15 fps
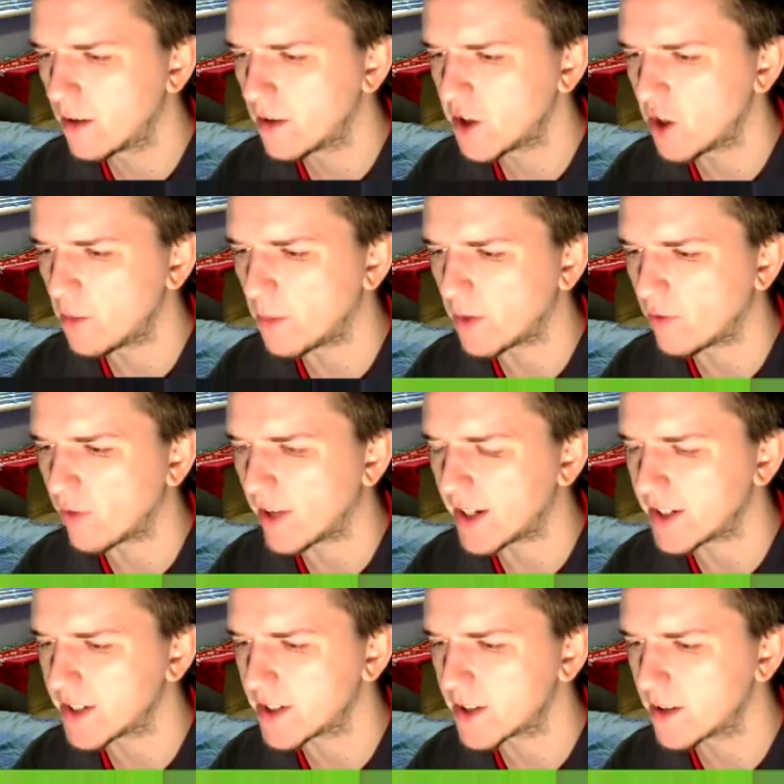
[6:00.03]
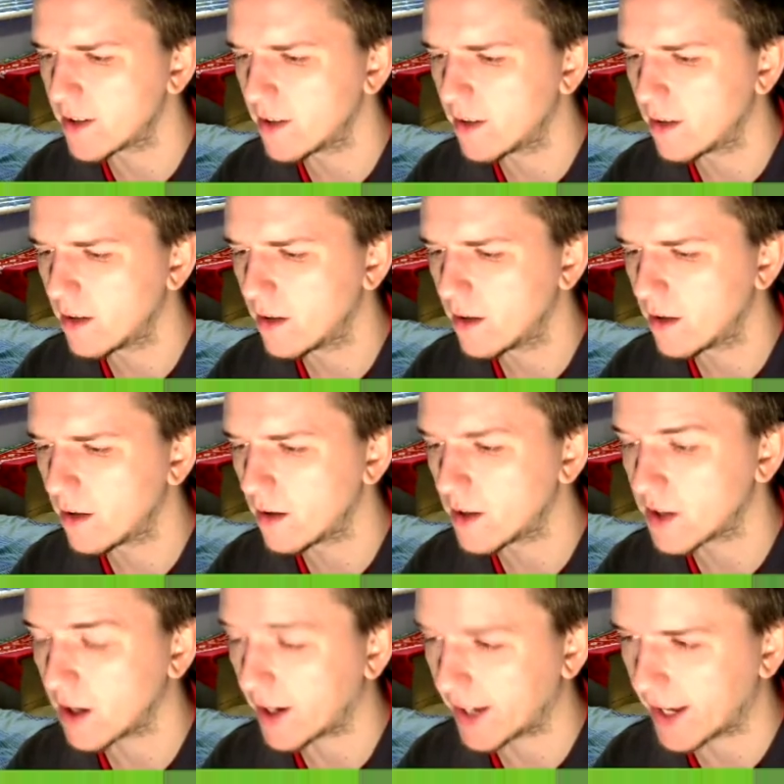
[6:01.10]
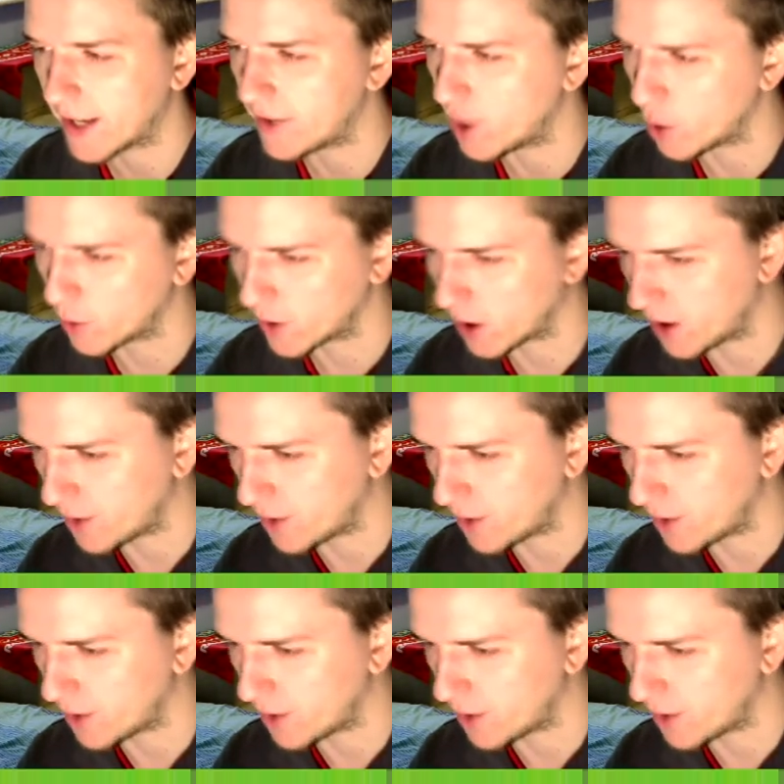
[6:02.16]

Don't be red. Okay, no card.